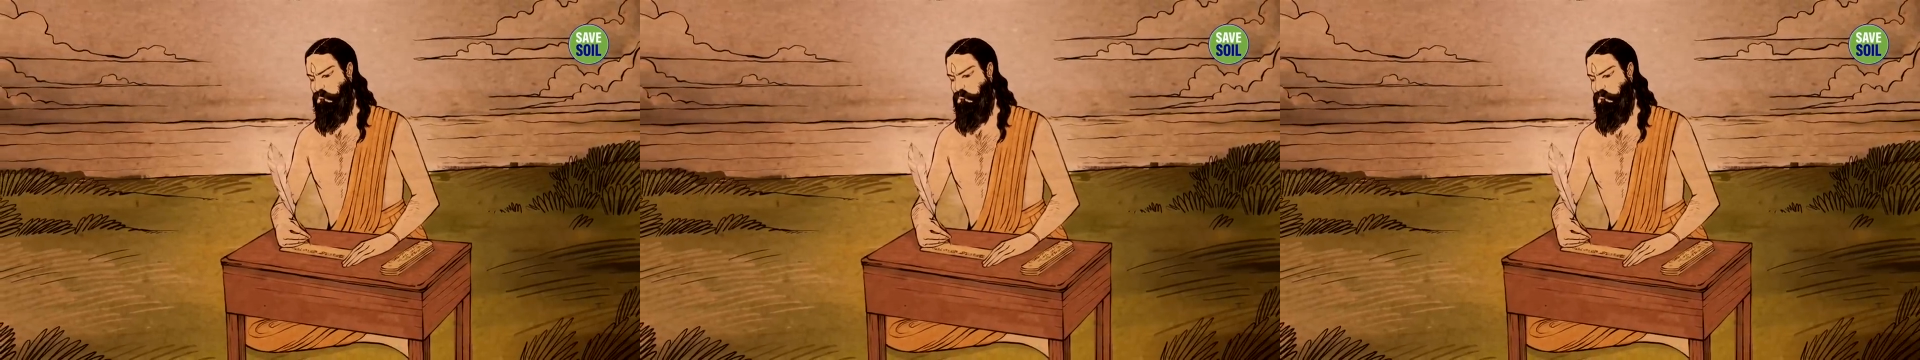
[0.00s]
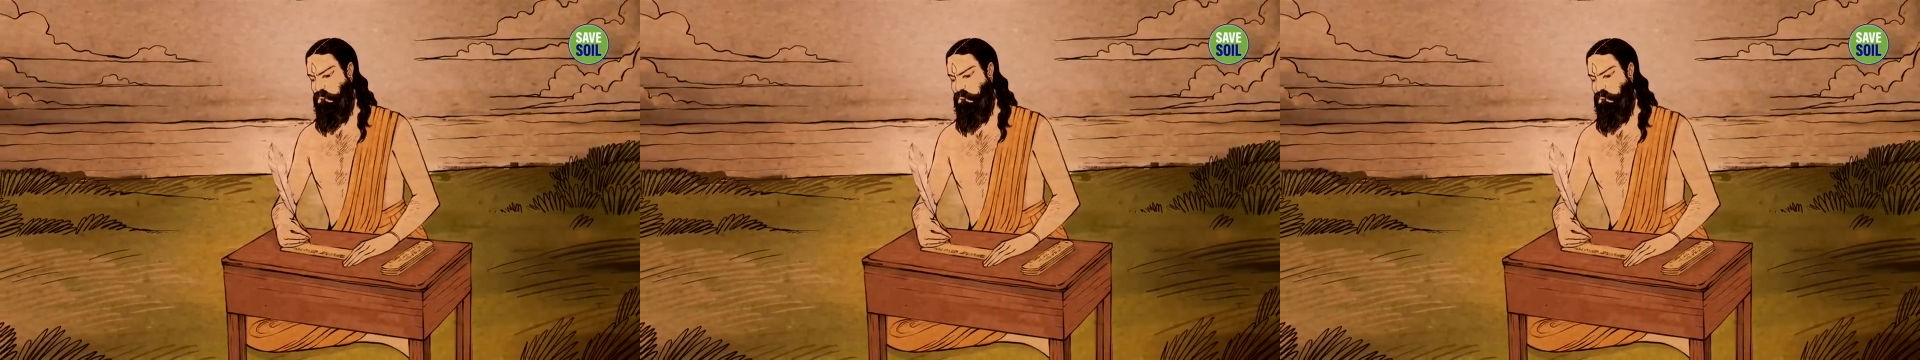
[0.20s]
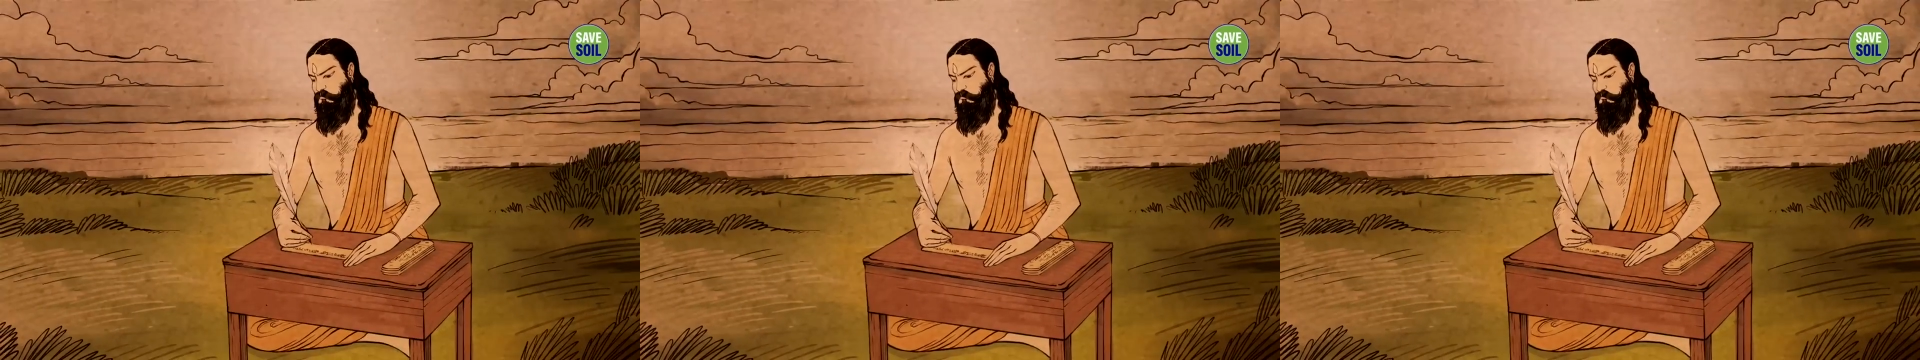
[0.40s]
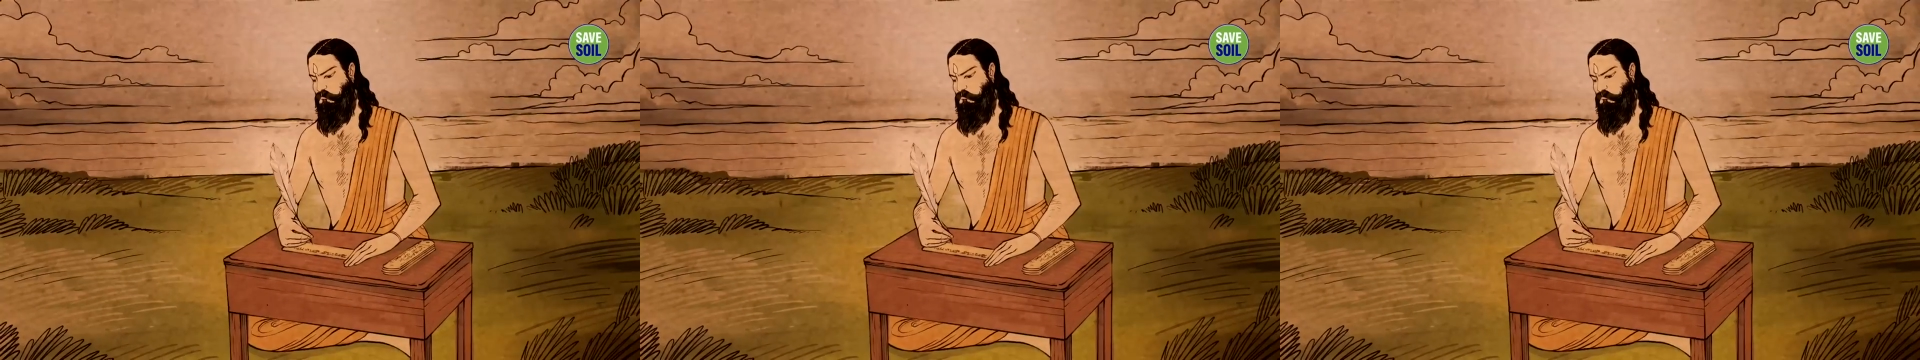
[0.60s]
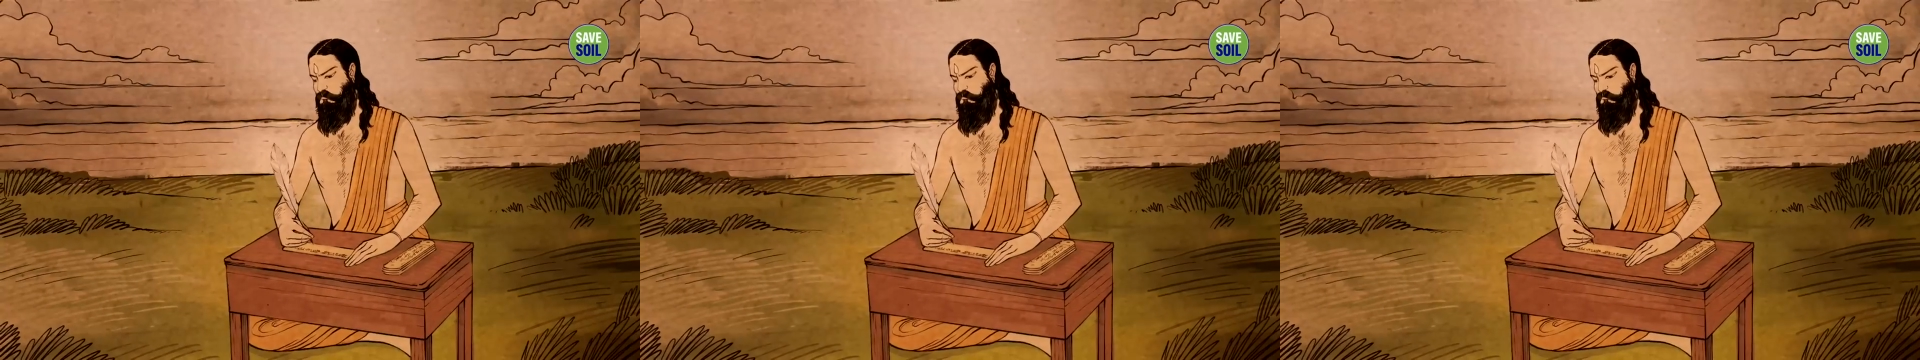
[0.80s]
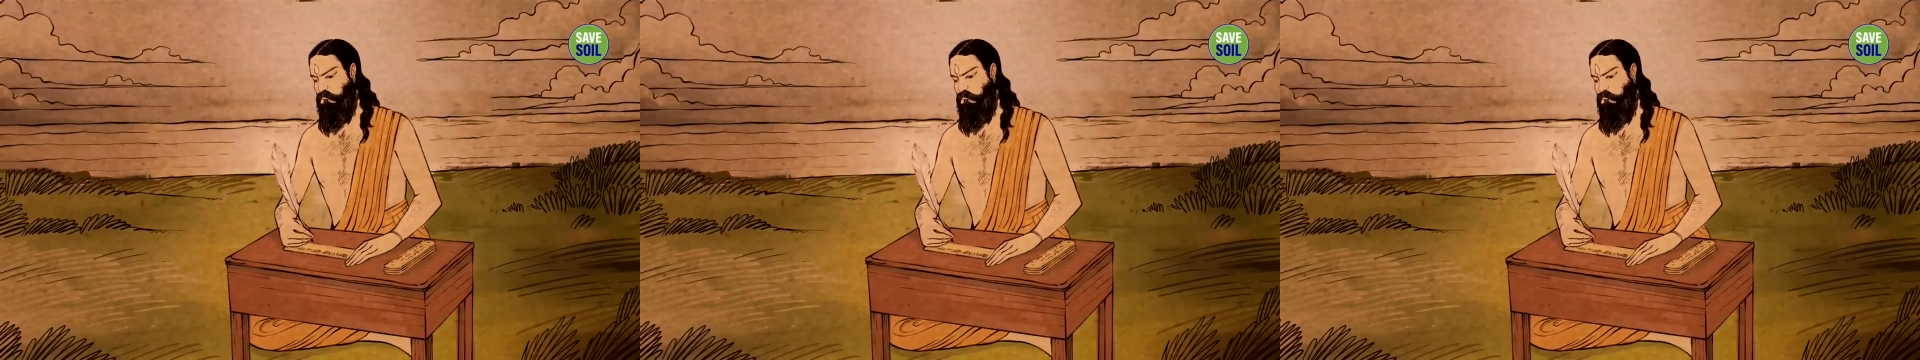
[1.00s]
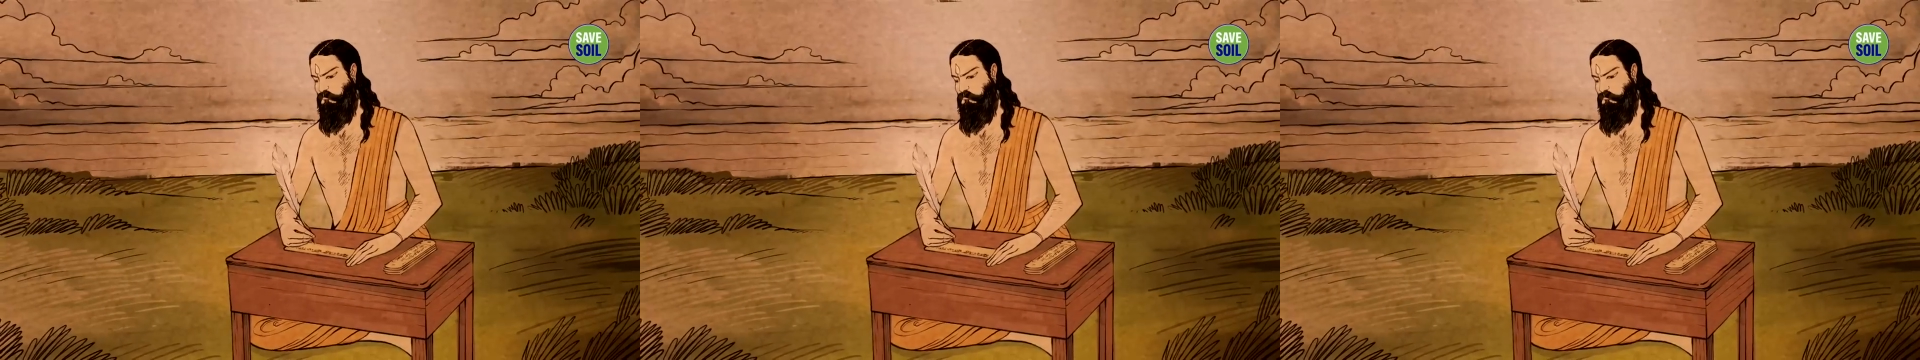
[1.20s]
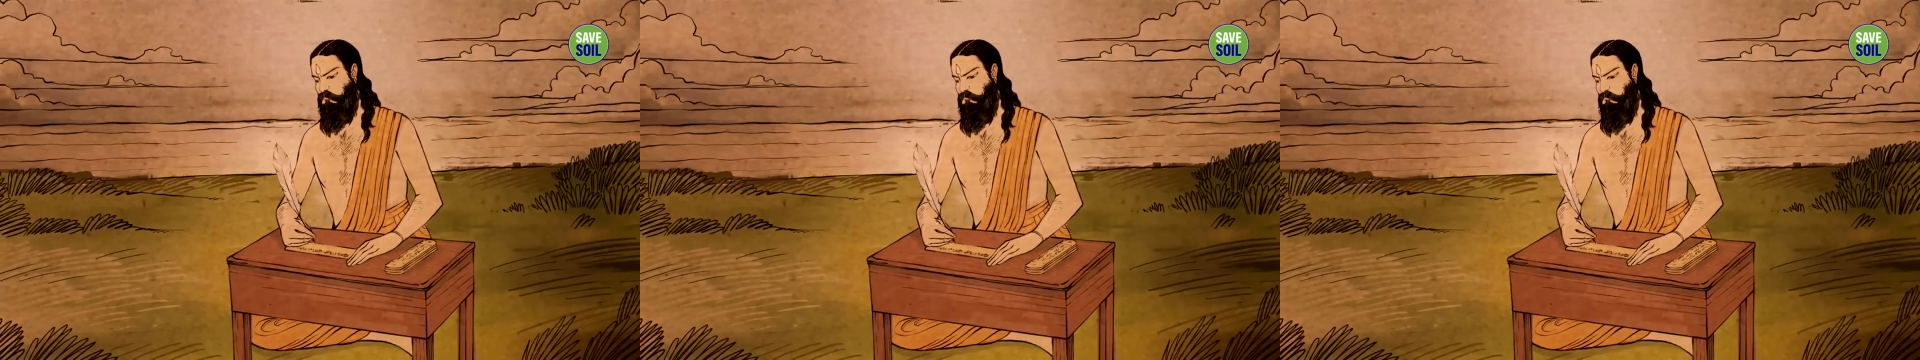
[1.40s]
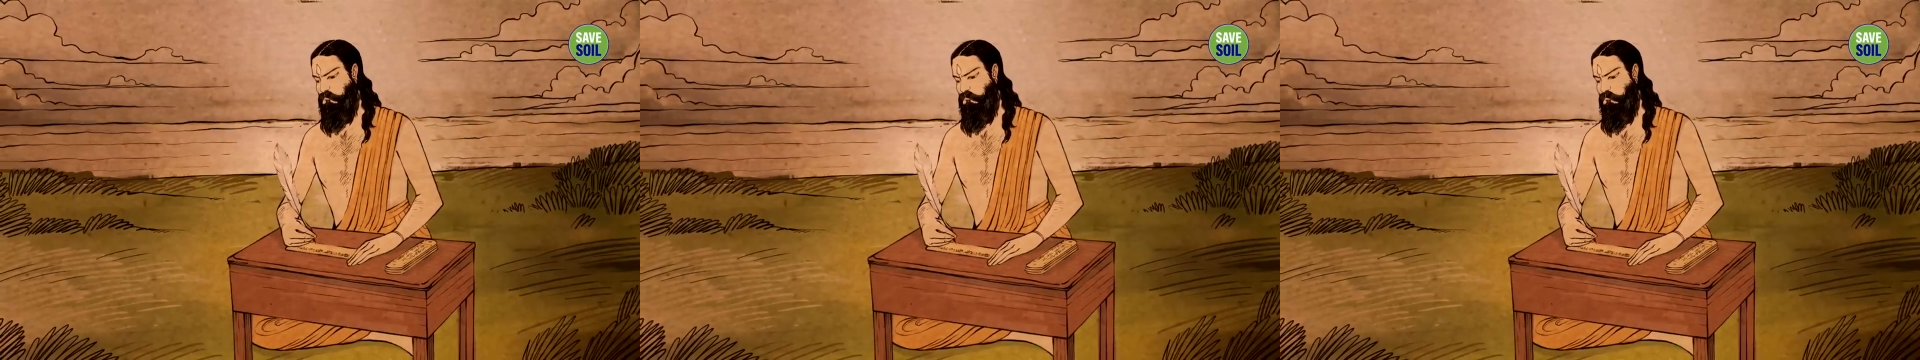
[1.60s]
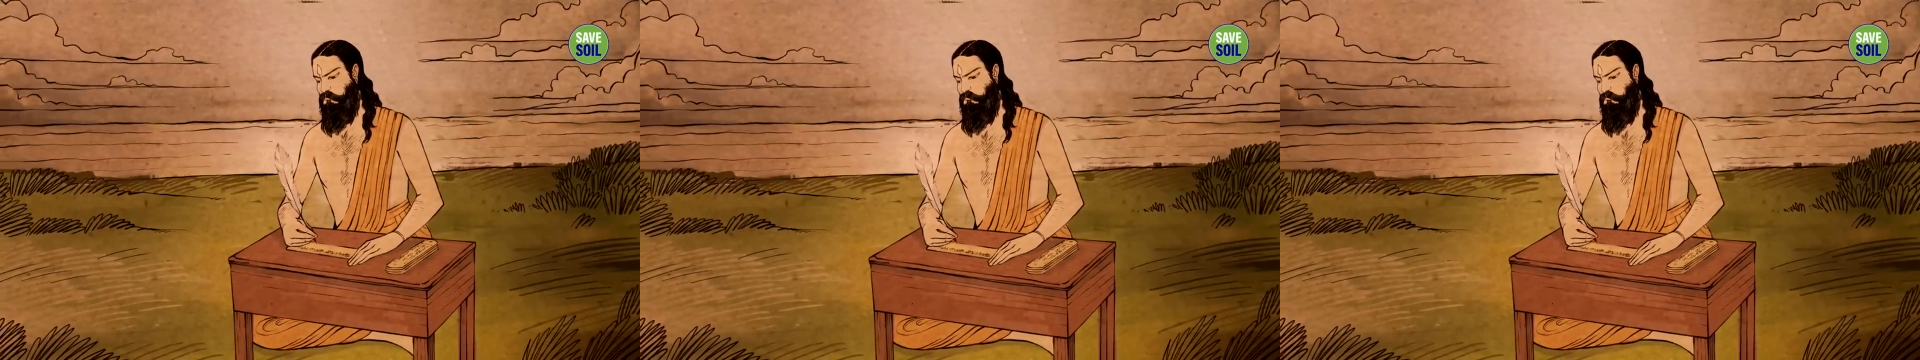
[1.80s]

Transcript: [no speech]